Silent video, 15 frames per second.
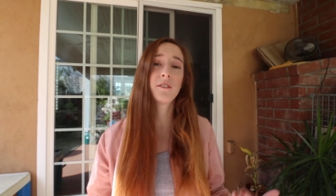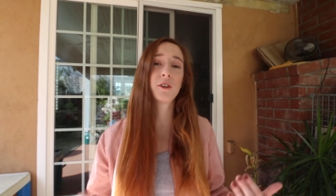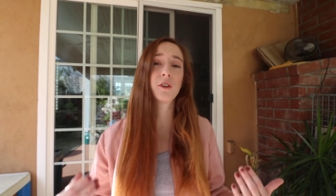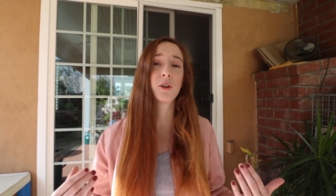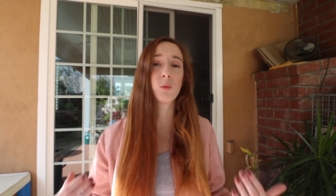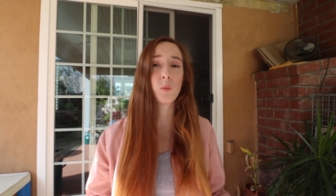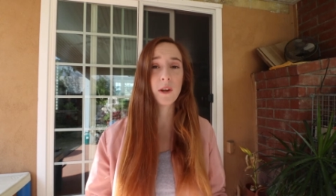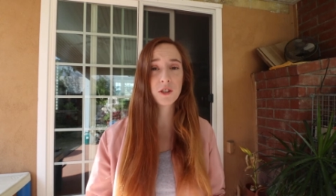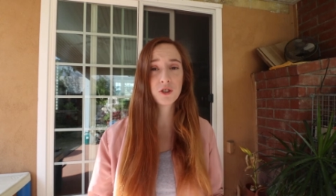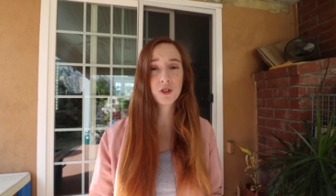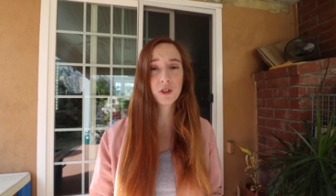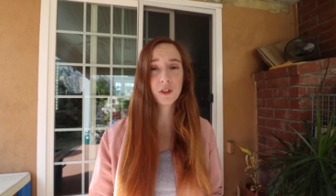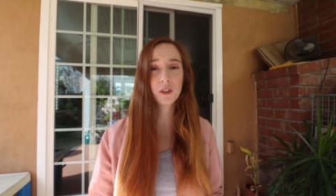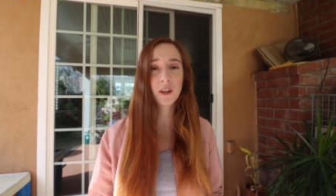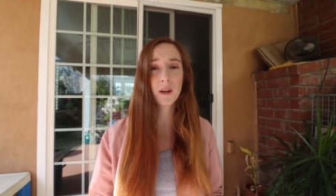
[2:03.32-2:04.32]
if you're in
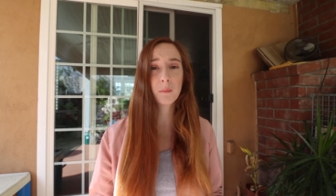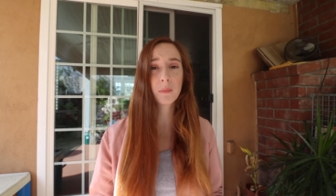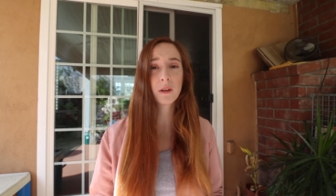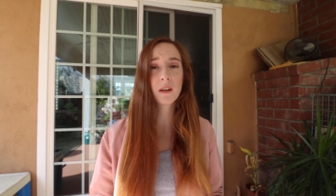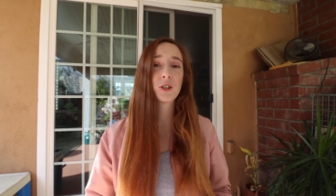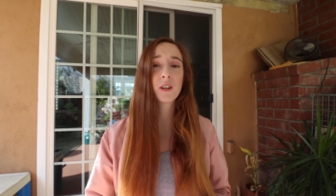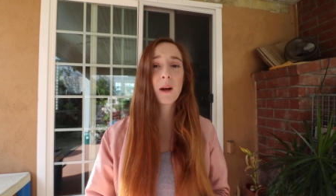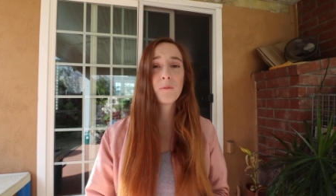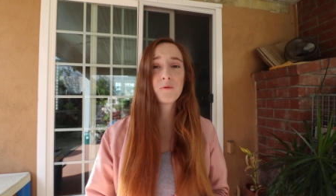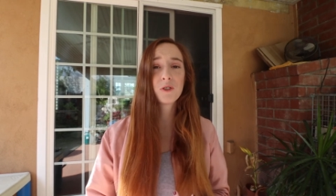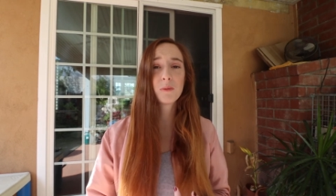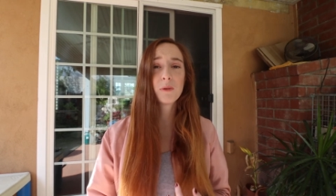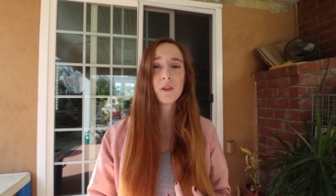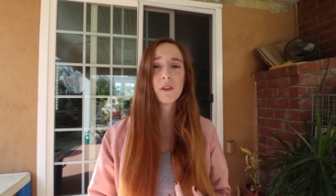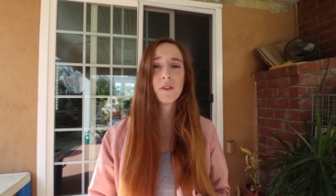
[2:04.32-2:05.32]
Western Europe. They're
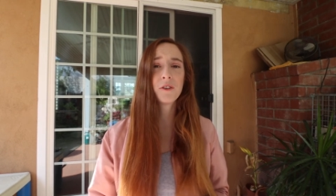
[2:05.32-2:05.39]
comfortable,